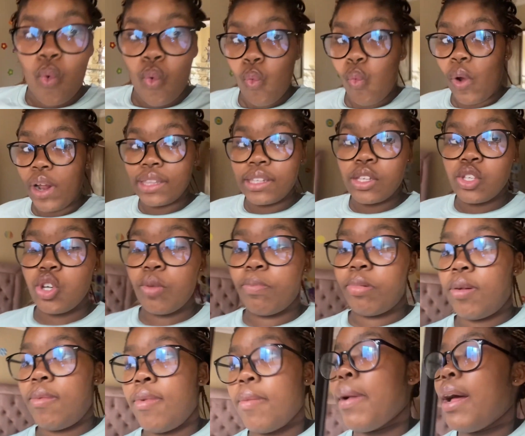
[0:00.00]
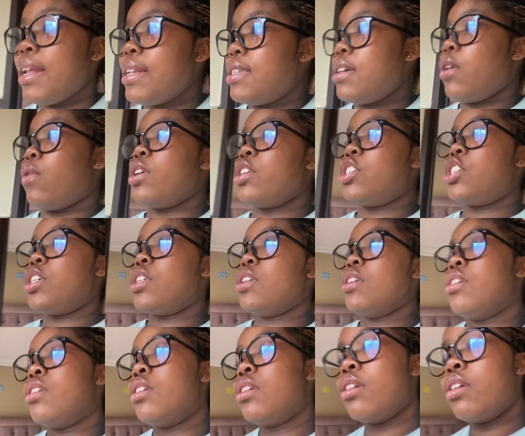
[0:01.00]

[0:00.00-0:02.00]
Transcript: What is your problem? Answer question.